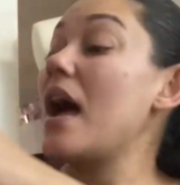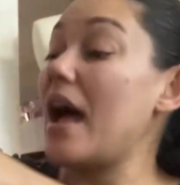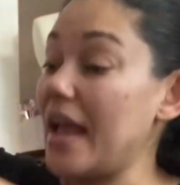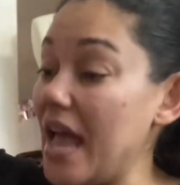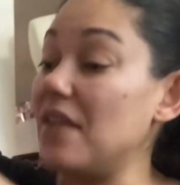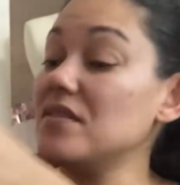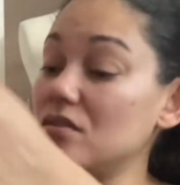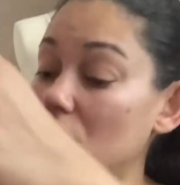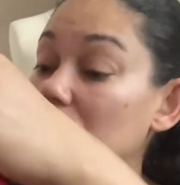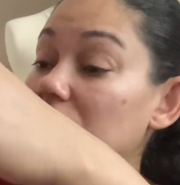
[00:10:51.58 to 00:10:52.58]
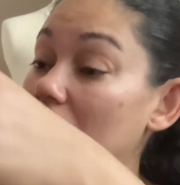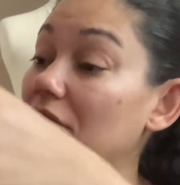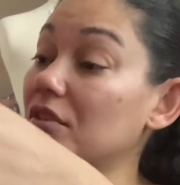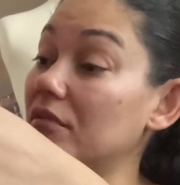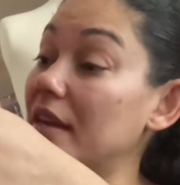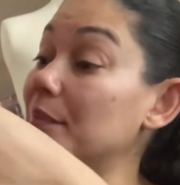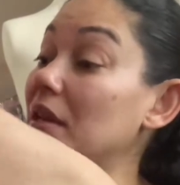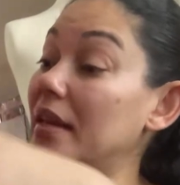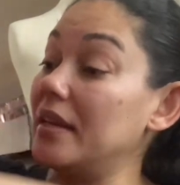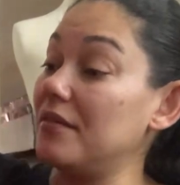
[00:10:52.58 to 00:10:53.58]
I have sold Ralph Lauren
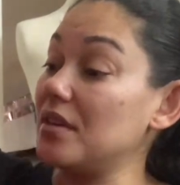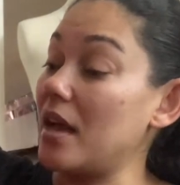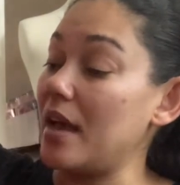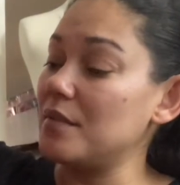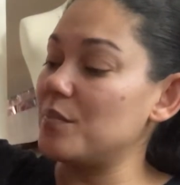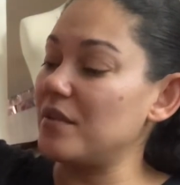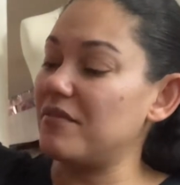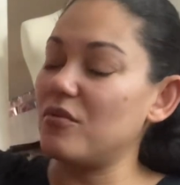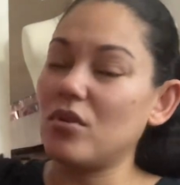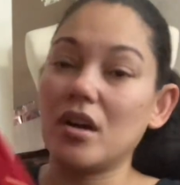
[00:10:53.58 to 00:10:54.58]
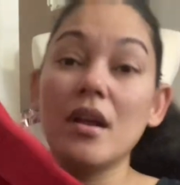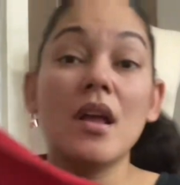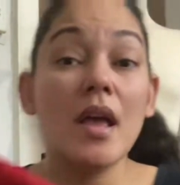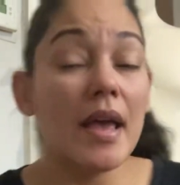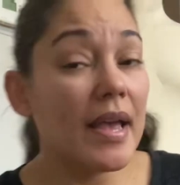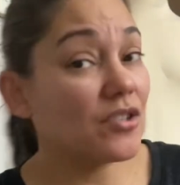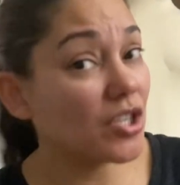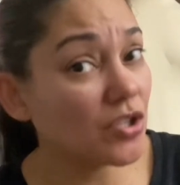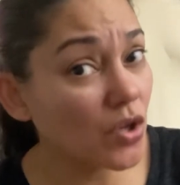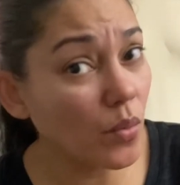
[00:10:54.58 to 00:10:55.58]
plenty of times before. And
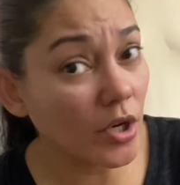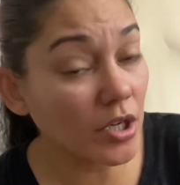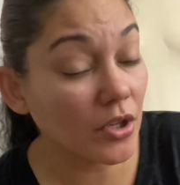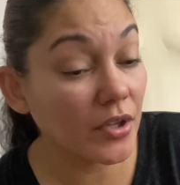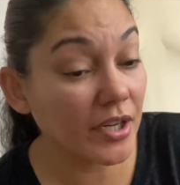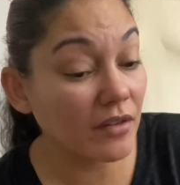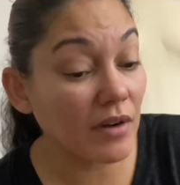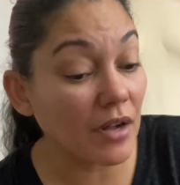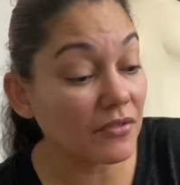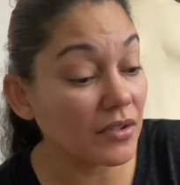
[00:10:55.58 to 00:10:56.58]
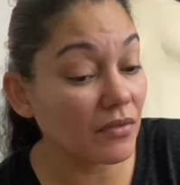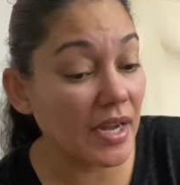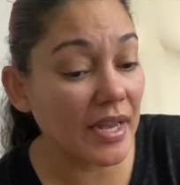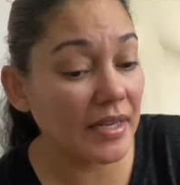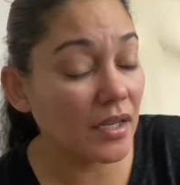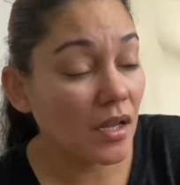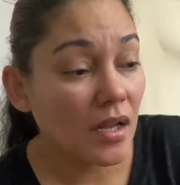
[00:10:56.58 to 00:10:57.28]
just so we're clear, Ralph Lauren,